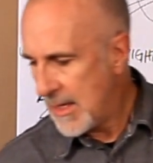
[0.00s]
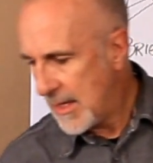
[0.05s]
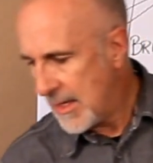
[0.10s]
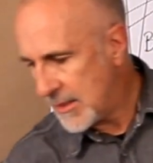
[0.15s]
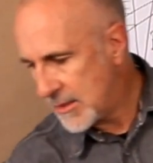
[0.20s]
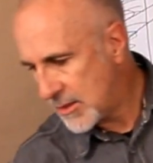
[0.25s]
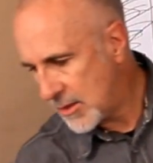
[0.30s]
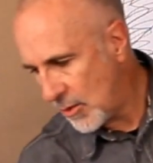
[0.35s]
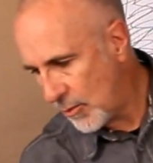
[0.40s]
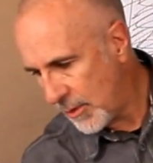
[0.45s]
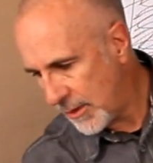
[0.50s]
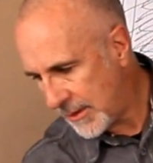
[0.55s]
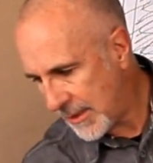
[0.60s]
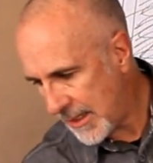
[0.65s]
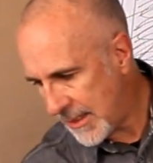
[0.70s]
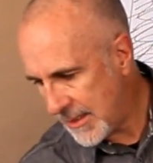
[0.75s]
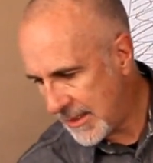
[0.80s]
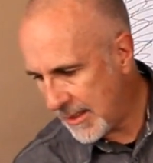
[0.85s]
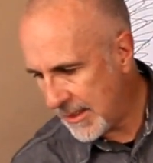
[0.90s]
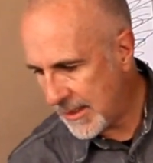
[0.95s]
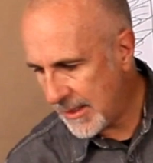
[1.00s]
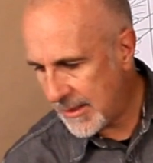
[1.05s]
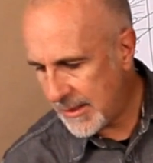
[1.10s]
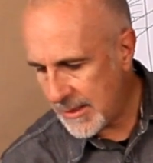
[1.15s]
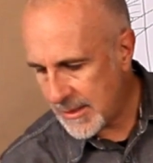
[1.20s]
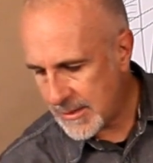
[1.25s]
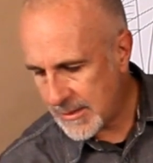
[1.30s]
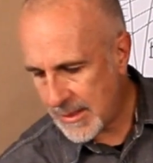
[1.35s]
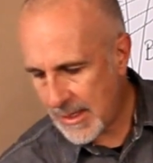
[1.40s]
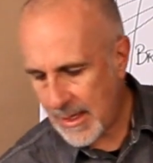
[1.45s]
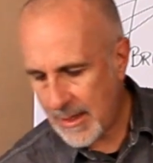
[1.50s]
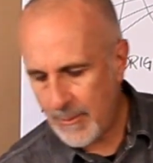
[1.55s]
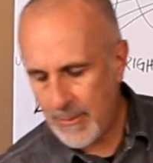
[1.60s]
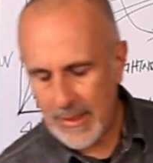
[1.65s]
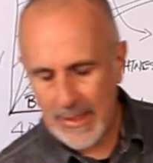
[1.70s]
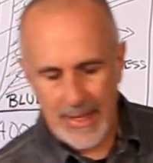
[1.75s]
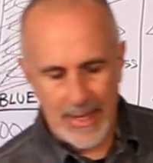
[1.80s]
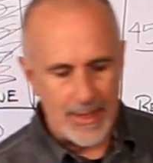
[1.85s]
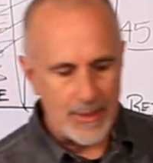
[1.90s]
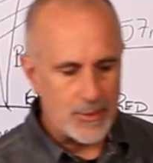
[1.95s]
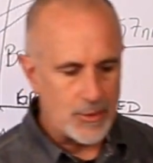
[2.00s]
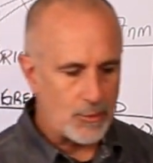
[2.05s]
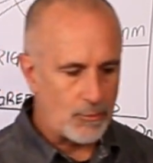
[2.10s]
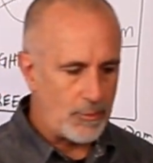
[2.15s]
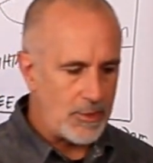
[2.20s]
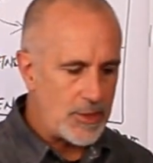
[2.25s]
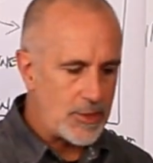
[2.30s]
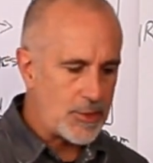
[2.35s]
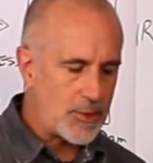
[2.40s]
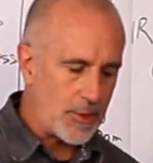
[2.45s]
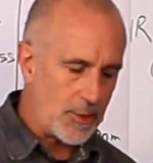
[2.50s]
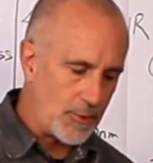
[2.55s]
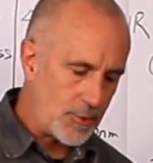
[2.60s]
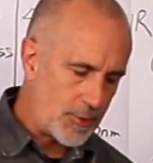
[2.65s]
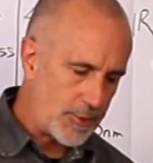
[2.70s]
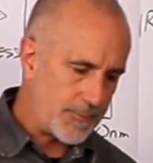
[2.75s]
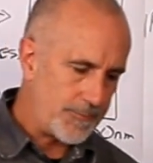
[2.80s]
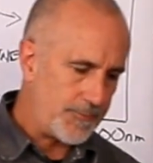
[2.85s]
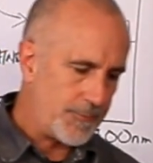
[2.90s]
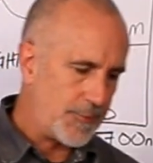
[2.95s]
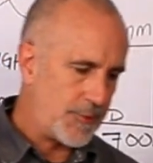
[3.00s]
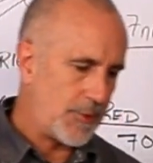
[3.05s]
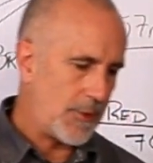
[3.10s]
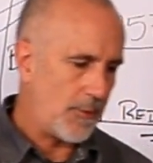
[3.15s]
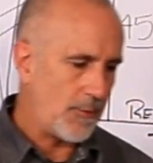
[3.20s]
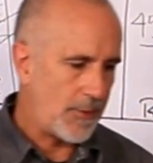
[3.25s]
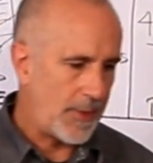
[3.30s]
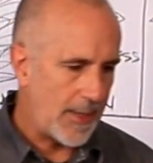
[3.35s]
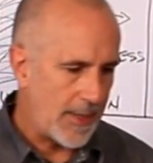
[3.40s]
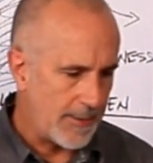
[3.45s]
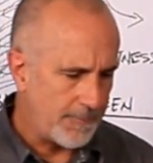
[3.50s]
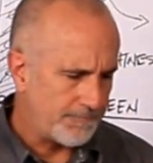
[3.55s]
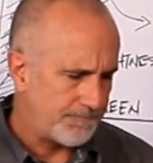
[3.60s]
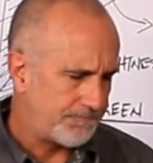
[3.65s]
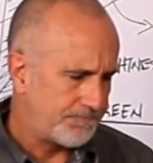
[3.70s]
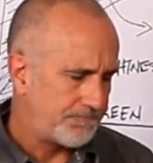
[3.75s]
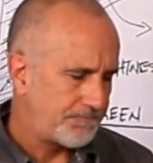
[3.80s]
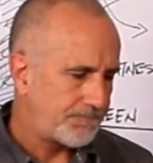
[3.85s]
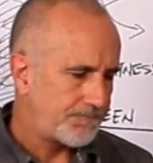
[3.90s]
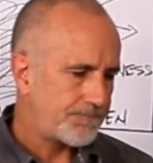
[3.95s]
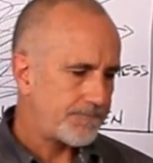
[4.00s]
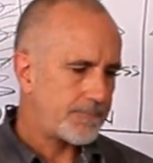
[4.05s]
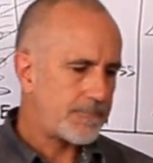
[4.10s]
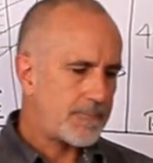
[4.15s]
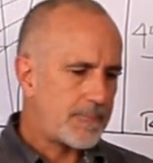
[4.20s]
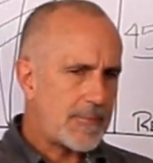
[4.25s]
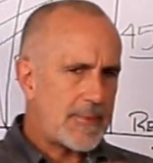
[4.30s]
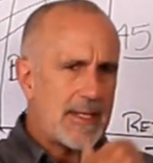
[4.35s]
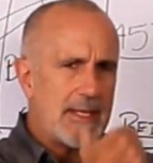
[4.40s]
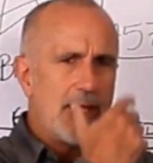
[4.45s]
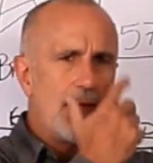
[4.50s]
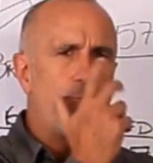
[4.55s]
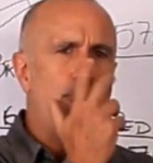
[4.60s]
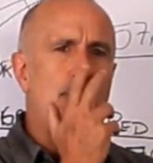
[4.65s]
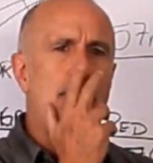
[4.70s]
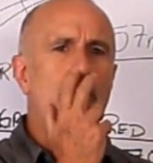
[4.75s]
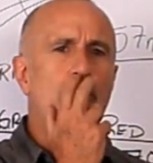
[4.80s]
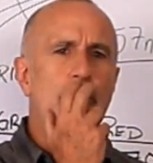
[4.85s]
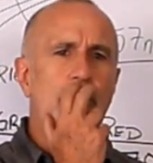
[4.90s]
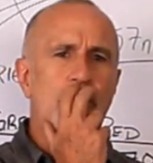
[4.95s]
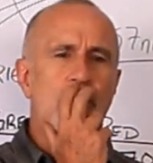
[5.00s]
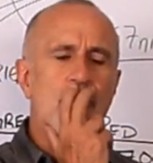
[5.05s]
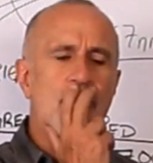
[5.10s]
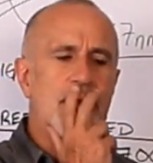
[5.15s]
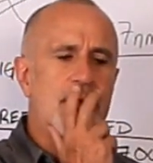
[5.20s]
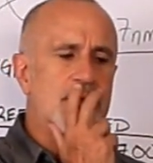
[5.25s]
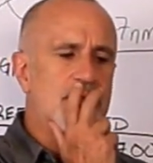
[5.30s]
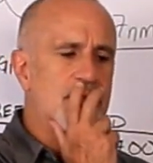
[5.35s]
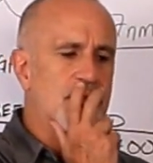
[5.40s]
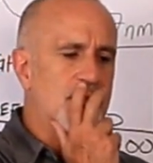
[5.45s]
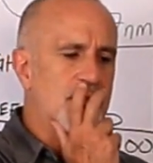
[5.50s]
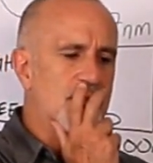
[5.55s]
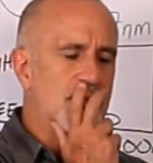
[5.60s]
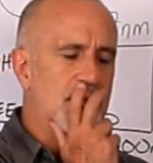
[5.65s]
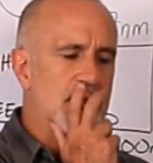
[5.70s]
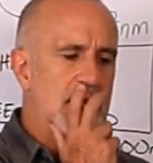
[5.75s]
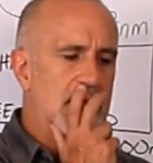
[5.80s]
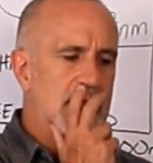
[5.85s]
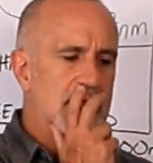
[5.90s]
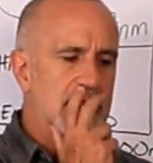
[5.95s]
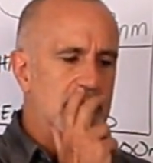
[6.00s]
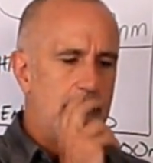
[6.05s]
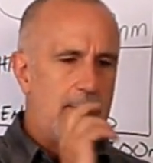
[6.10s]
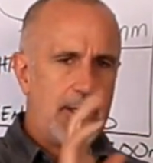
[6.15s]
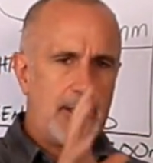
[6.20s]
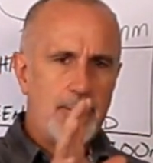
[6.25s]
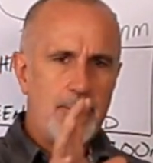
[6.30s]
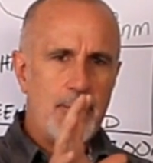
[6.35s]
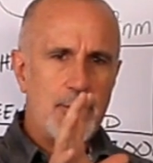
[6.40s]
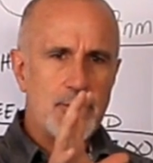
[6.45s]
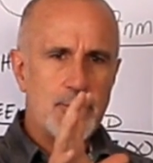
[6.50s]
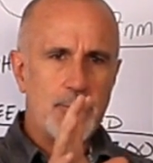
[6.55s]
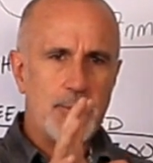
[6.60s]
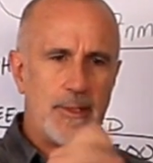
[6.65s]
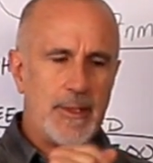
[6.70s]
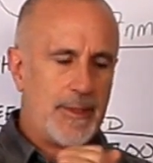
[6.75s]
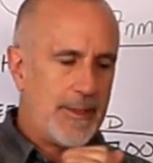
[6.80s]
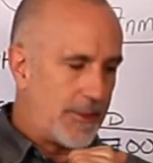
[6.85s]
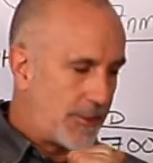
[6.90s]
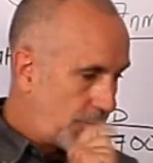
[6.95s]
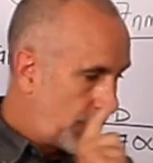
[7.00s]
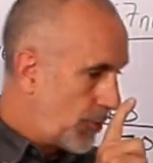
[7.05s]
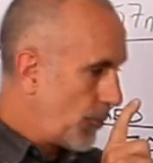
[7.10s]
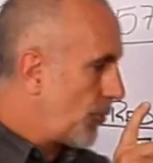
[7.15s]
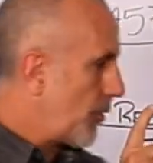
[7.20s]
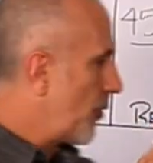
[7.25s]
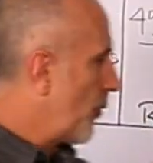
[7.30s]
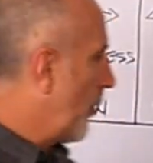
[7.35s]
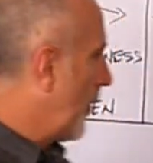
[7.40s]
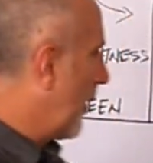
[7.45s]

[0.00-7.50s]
And so what they did is they began to research and say, okay, if we were going to make a measurement, let's do it